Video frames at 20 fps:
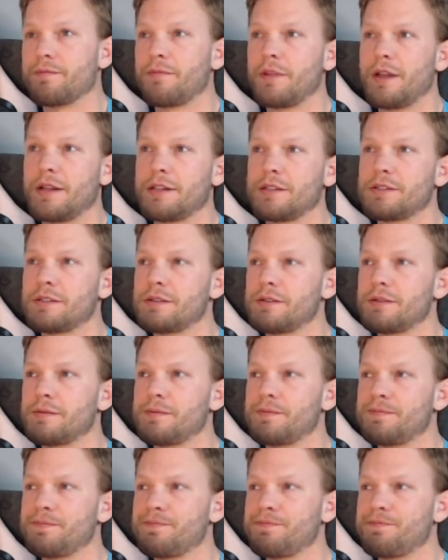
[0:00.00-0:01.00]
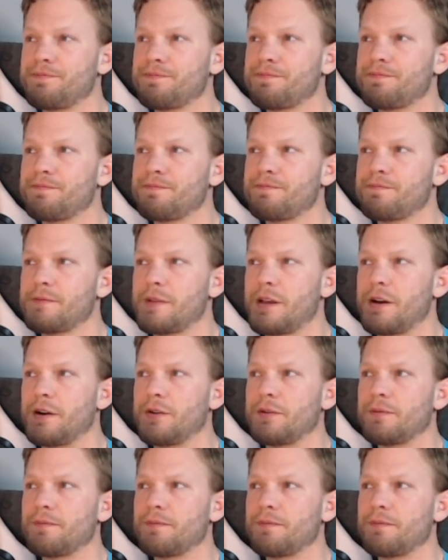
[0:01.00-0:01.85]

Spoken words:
that's, I don't know.